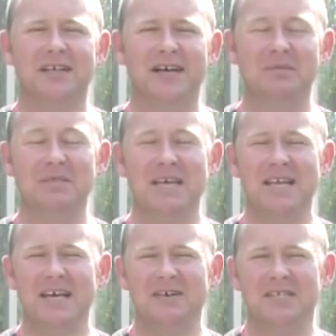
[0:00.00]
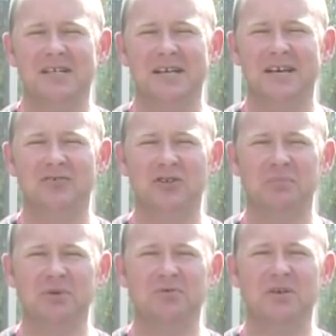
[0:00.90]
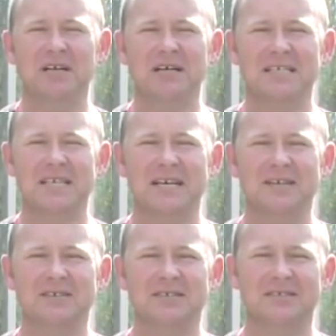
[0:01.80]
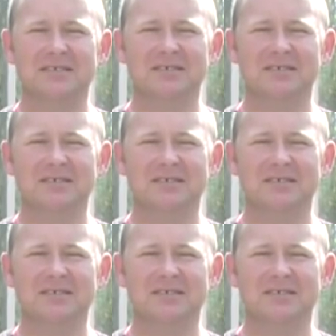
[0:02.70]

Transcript: And I'm standing outside our tropical glasshouse.